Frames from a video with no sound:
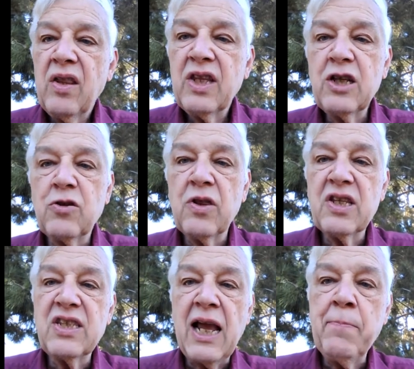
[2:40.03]
These are the
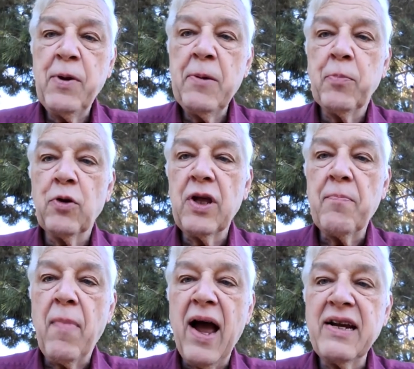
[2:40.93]
same people that
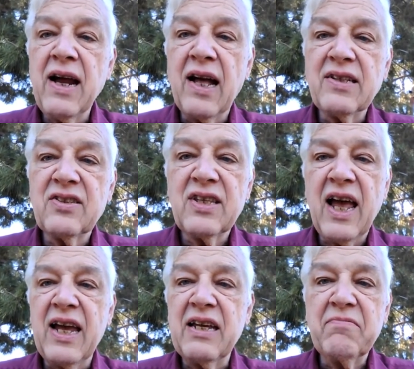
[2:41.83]
might not
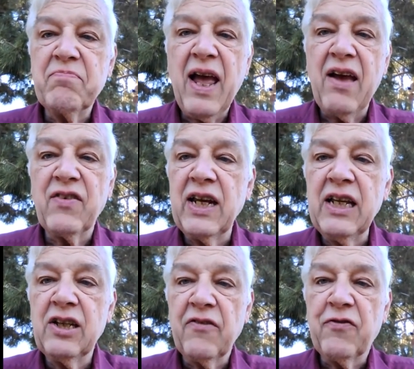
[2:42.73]
say, have
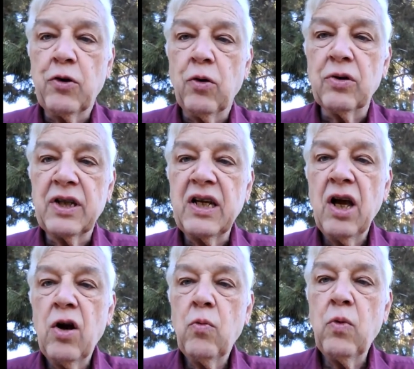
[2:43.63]
any difficulty
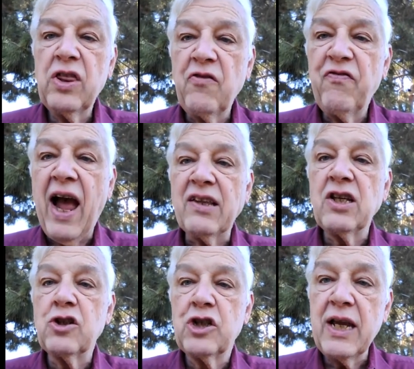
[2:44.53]
with the fact
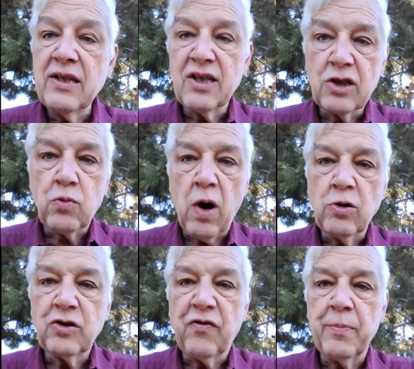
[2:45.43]
that Jesus
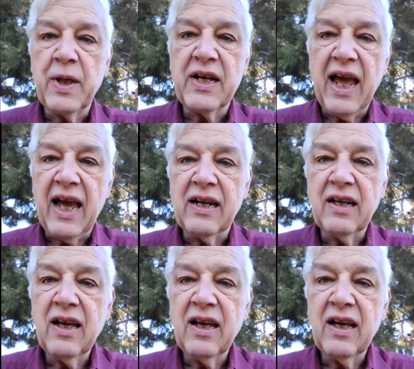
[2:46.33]
rose from the dead.